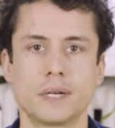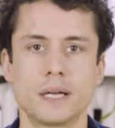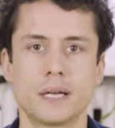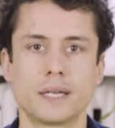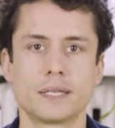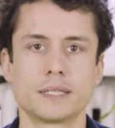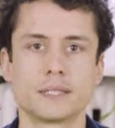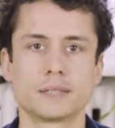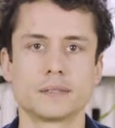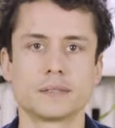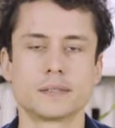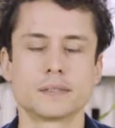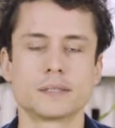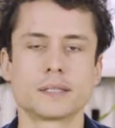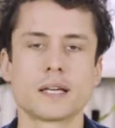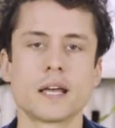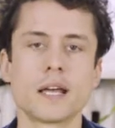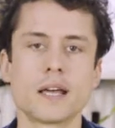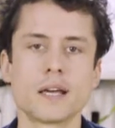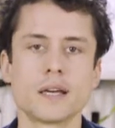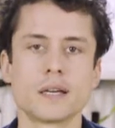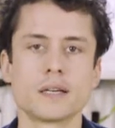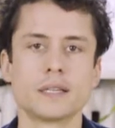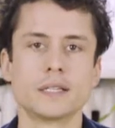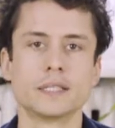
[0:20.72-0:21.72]
And
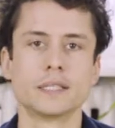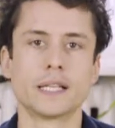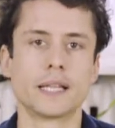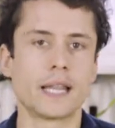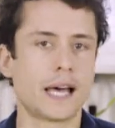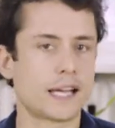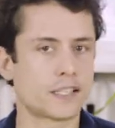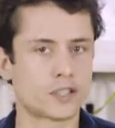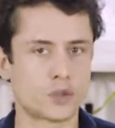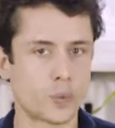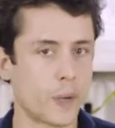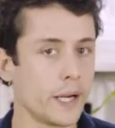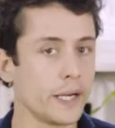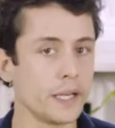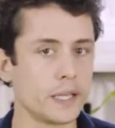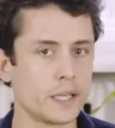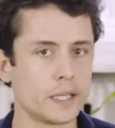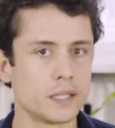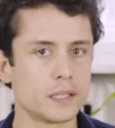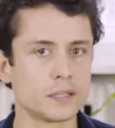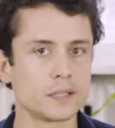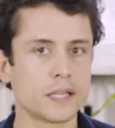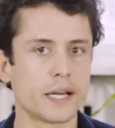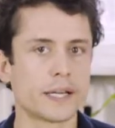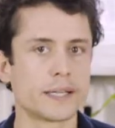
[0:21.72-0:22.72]
in the last twenty
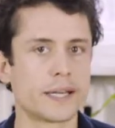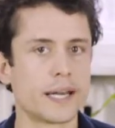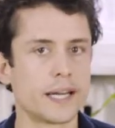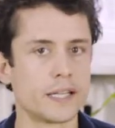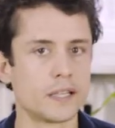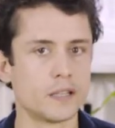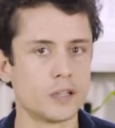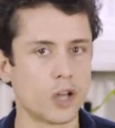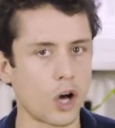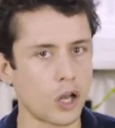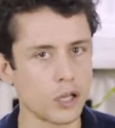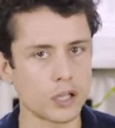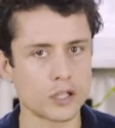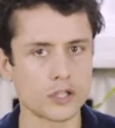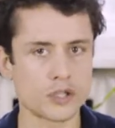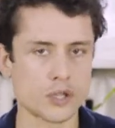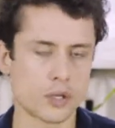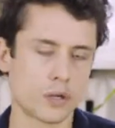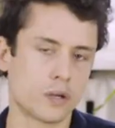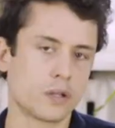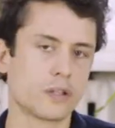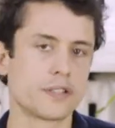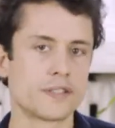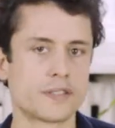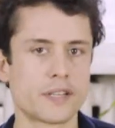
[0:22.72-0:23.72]
years I gained knowledge
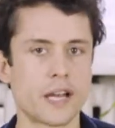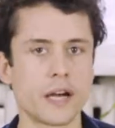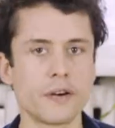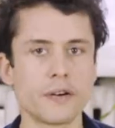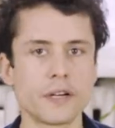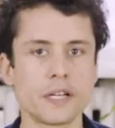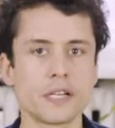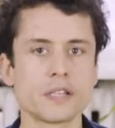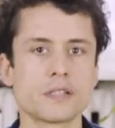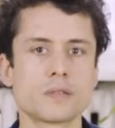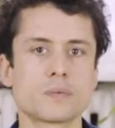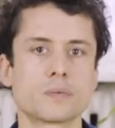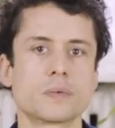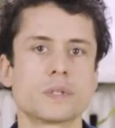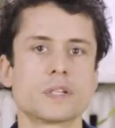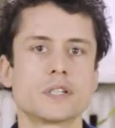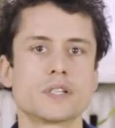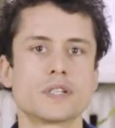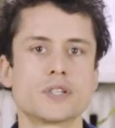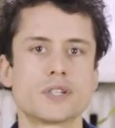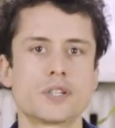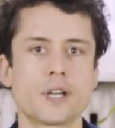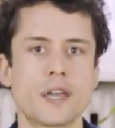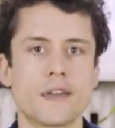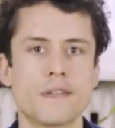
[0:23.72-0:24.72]
in all these areas,
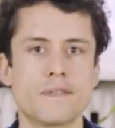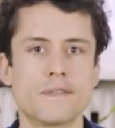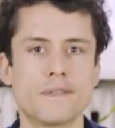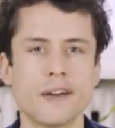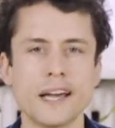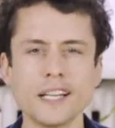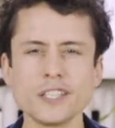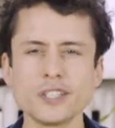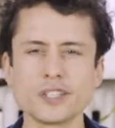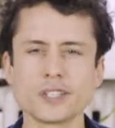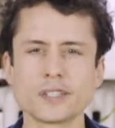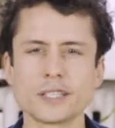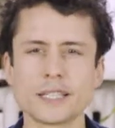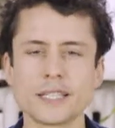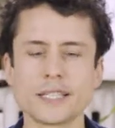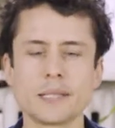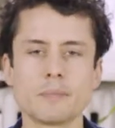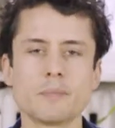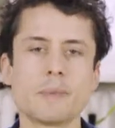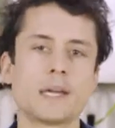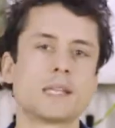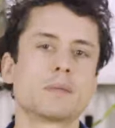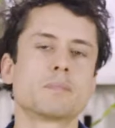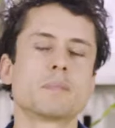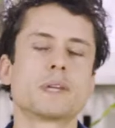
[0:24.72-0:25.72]
which eventually
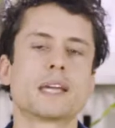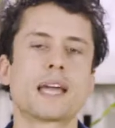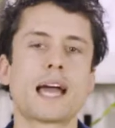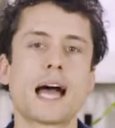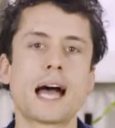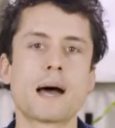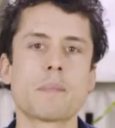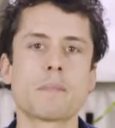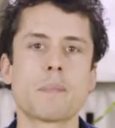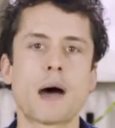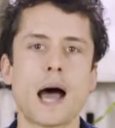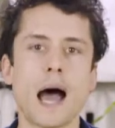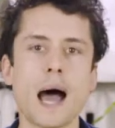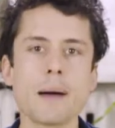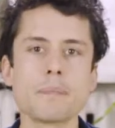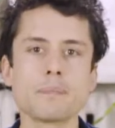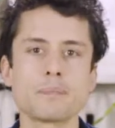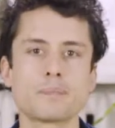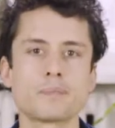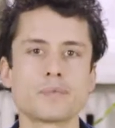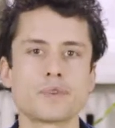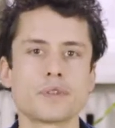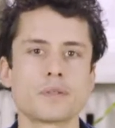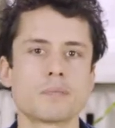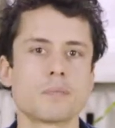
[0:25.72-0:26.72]
made me come
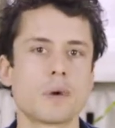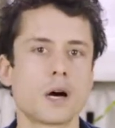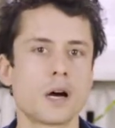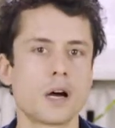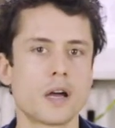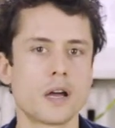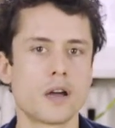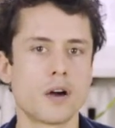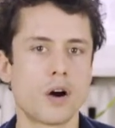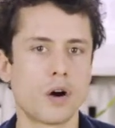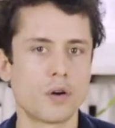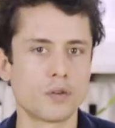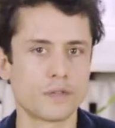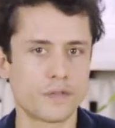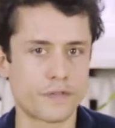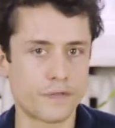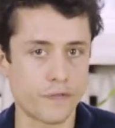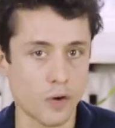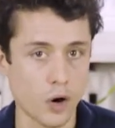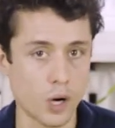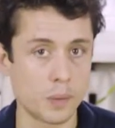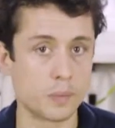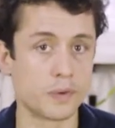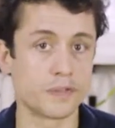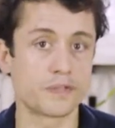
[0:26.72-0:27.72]
up with my own
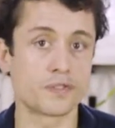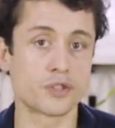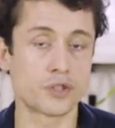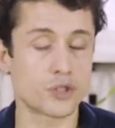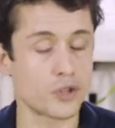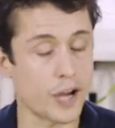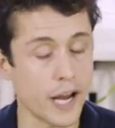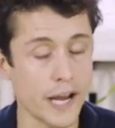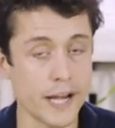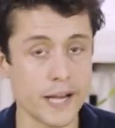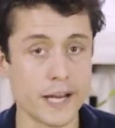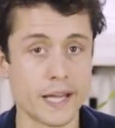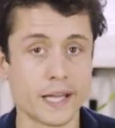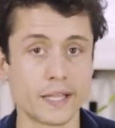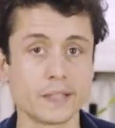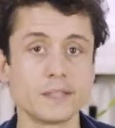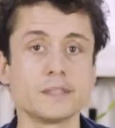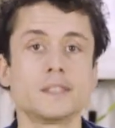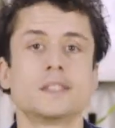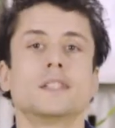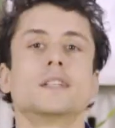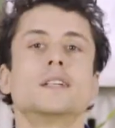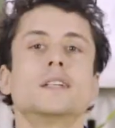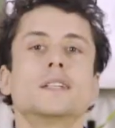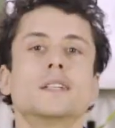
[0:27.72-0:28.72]
form of training,
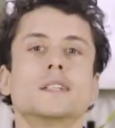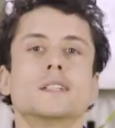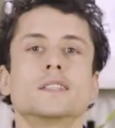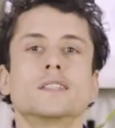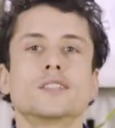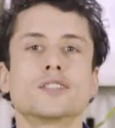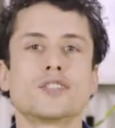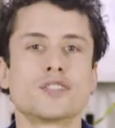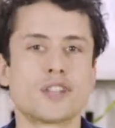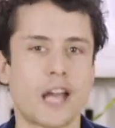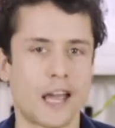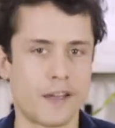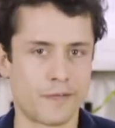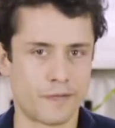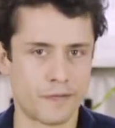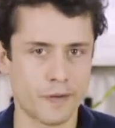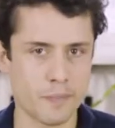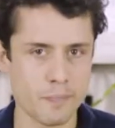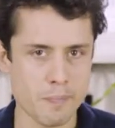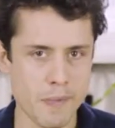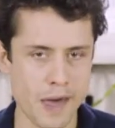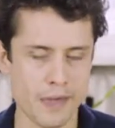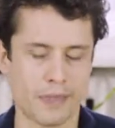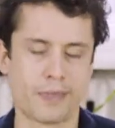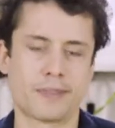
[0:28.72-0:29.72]
Schaefer
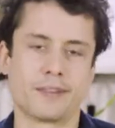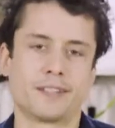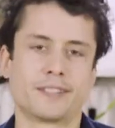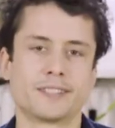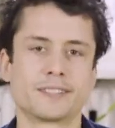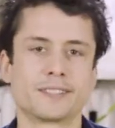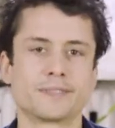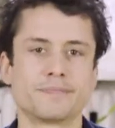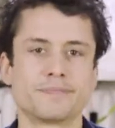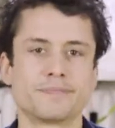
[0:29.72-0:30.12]
method.